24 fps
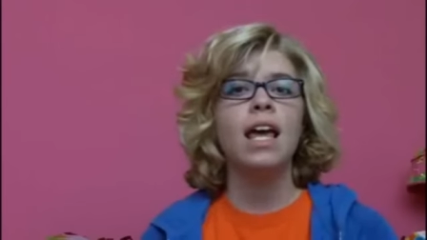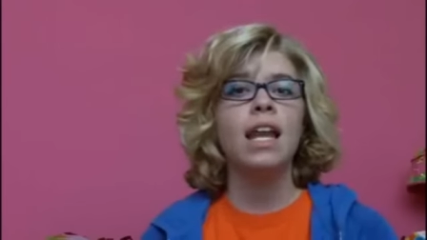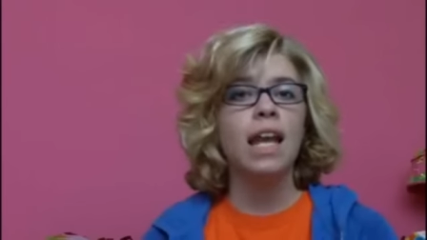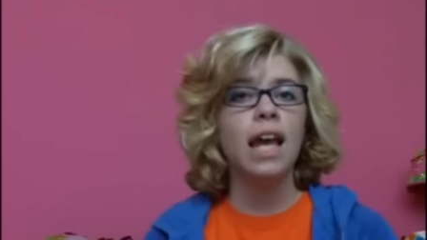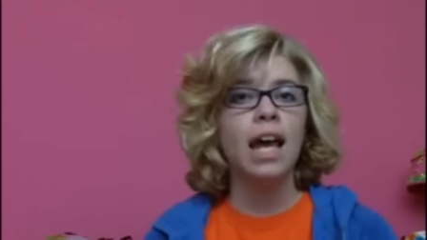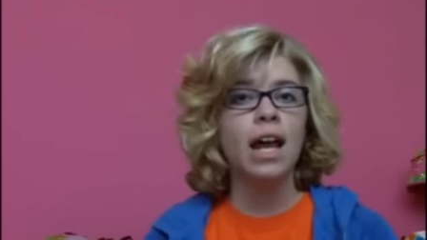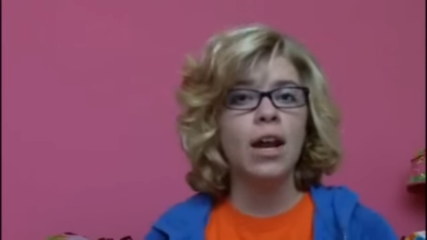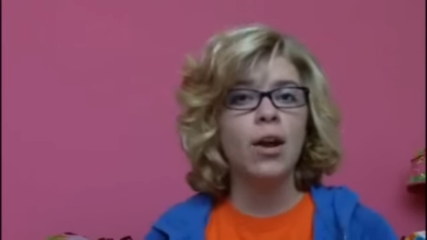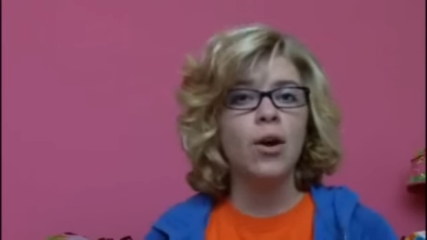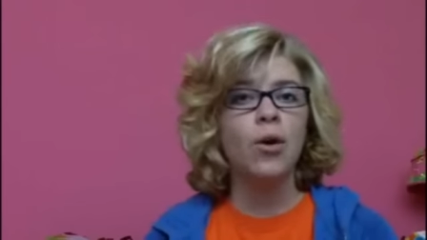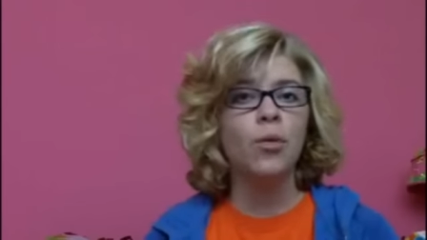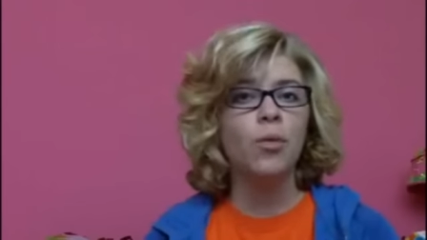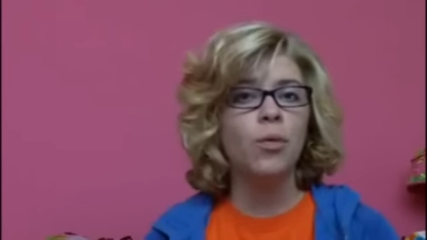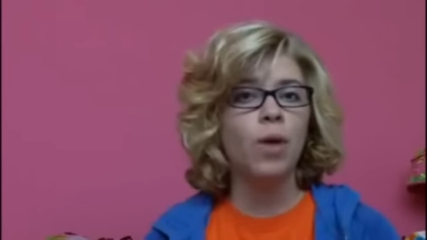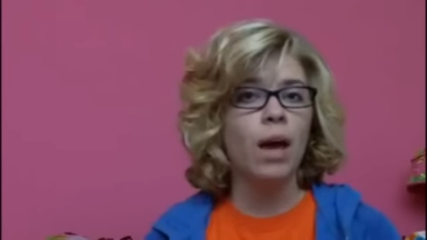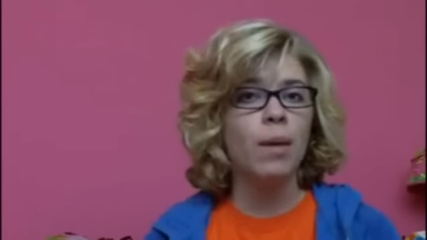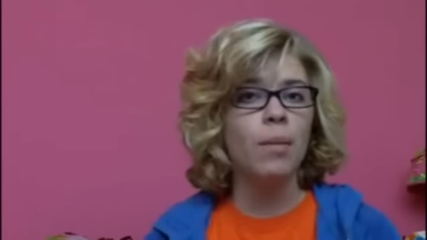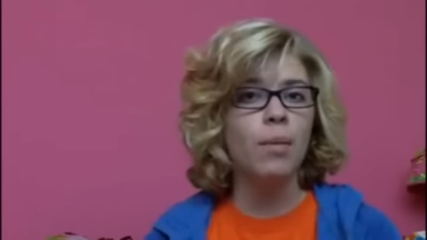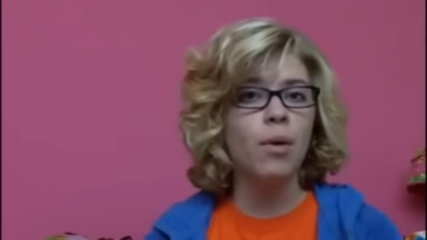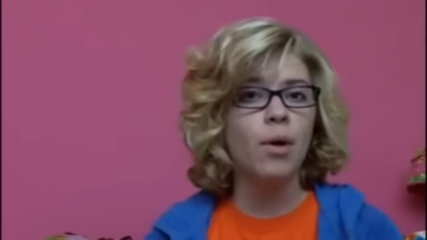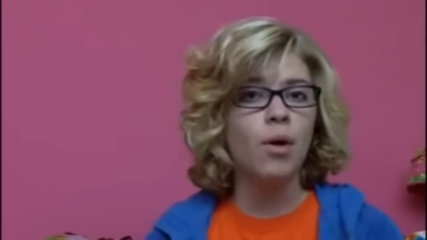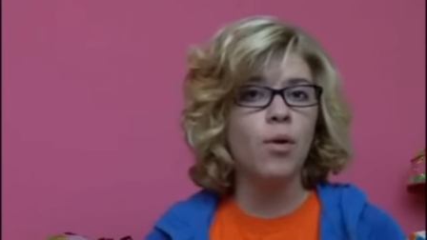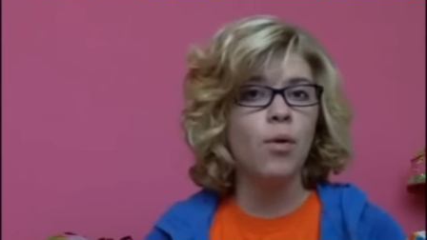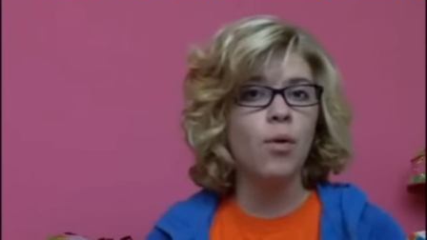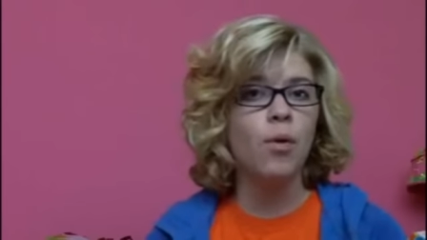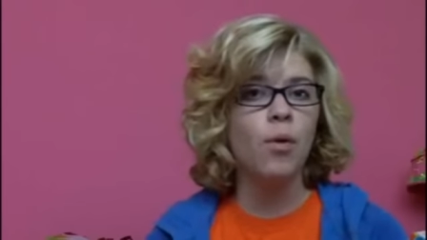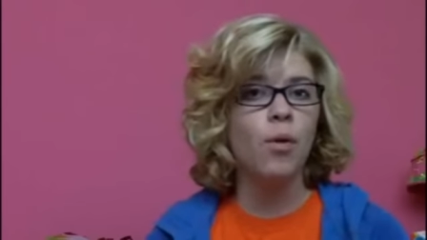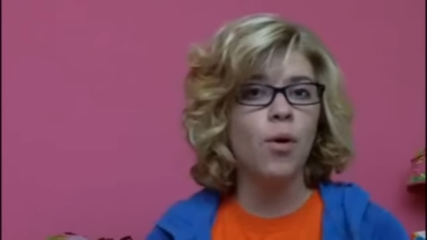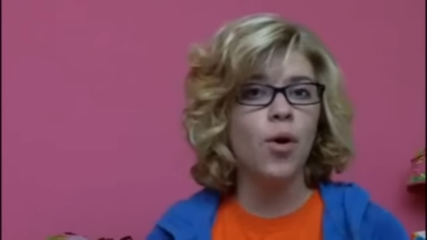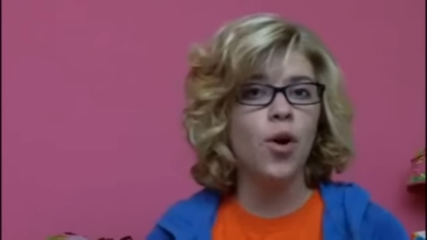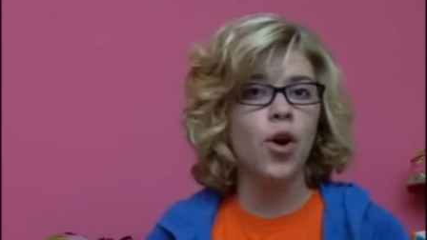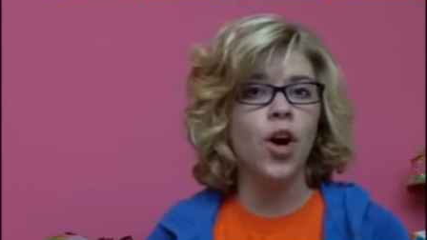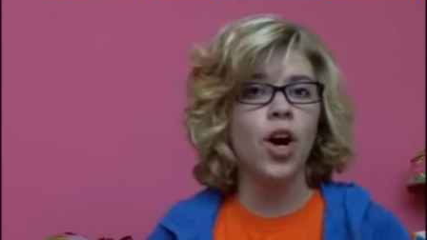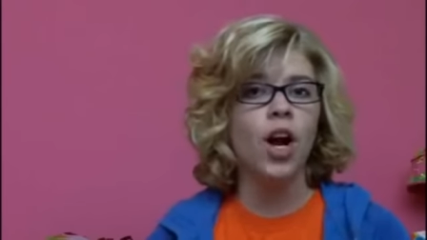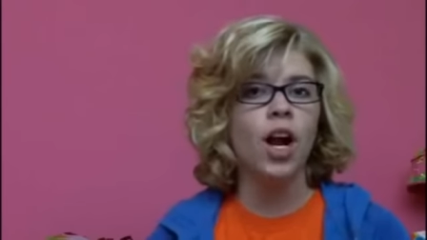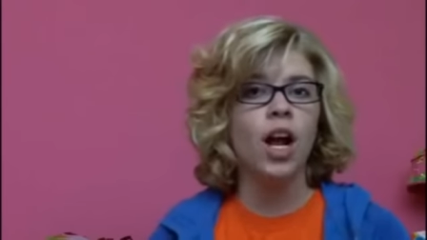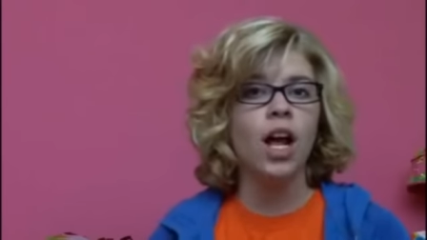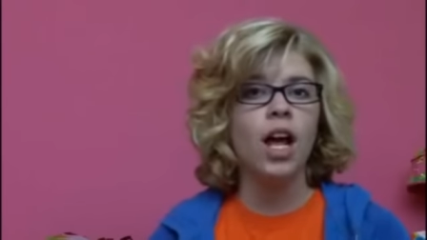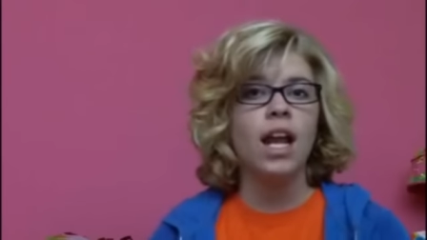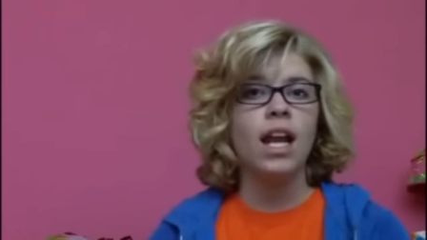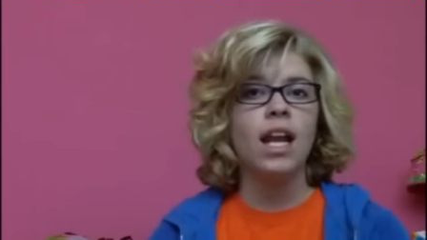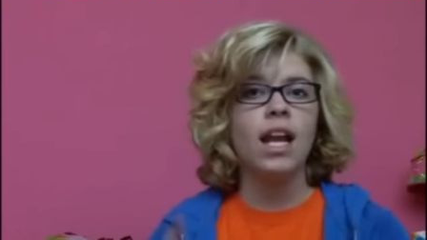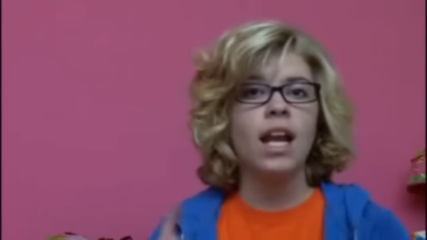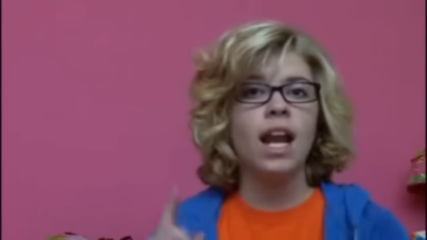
NaNoWriMo or